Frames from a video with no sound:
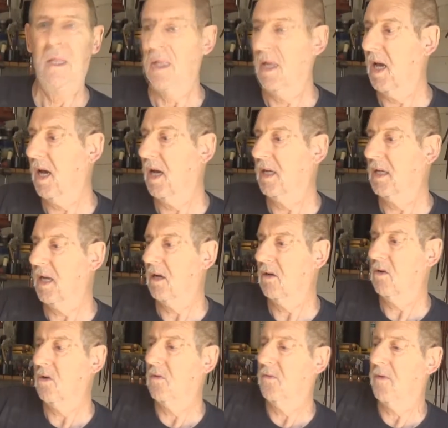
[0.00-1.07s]
that ain't no
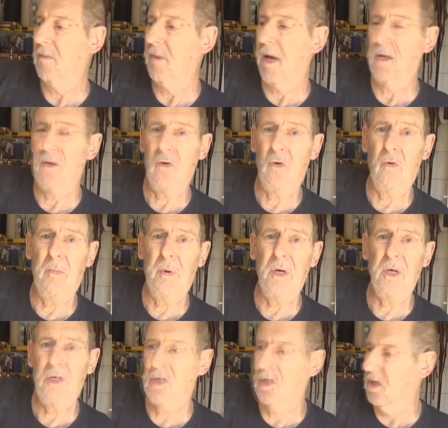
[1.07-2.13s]
good for man nor
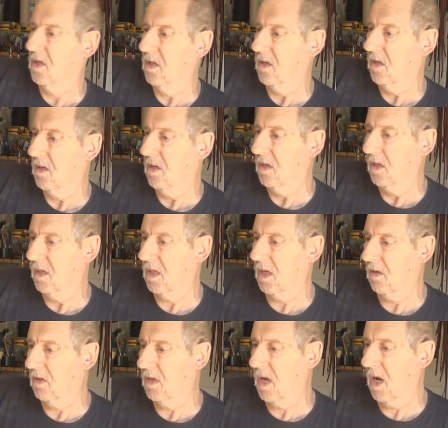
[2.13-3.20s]
beast. You
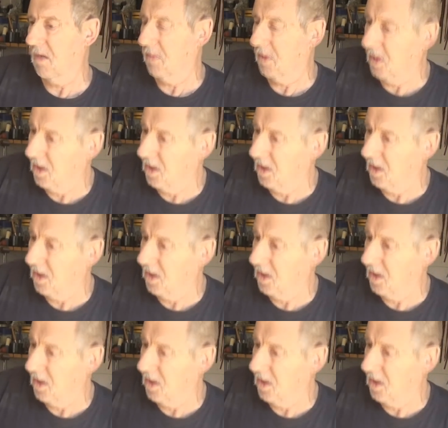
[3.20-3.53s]
know, can't be